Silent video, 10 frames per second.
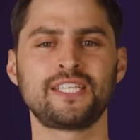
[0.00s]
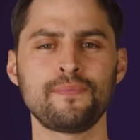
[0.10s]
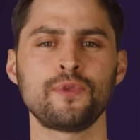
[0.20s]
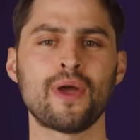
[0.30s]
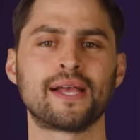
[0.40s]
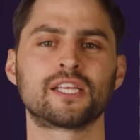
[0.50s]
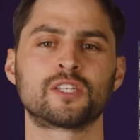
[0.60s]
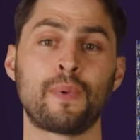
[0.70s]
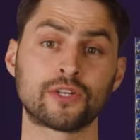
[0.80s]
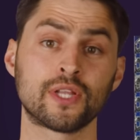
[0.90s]
CPU has a
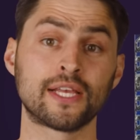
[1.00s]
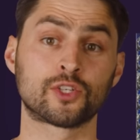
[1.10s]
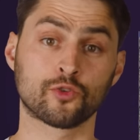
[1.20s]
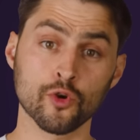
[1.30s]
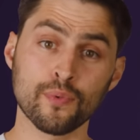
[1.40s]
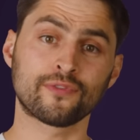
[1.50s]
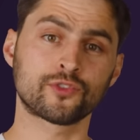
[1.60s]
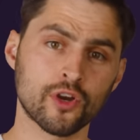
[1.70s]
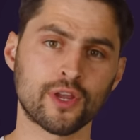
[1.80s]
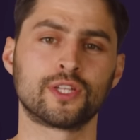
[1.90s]
specialized group of
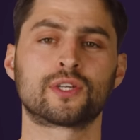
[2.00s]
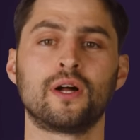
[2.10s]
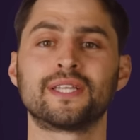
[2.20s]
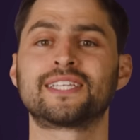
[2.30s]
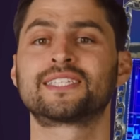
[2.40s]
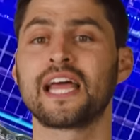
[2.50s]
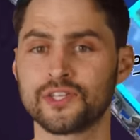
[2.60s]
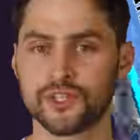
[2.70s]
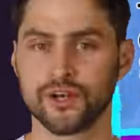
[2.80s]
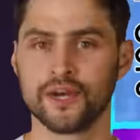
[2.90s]
circuits called a
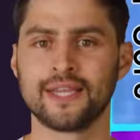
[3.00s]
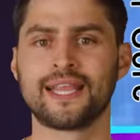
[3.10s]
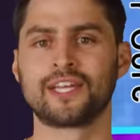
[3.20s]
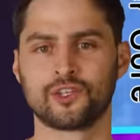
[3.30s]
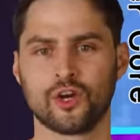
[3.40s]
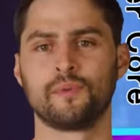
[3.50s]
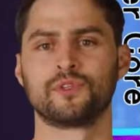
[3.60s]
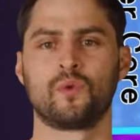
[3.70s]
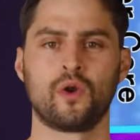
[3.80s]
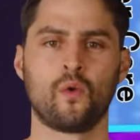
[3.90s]
scheduler that
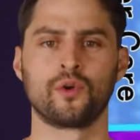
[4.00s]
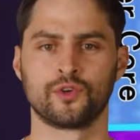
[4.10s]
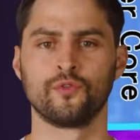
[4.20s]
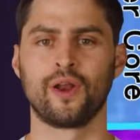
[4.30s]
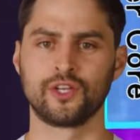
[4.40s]
determines what order to run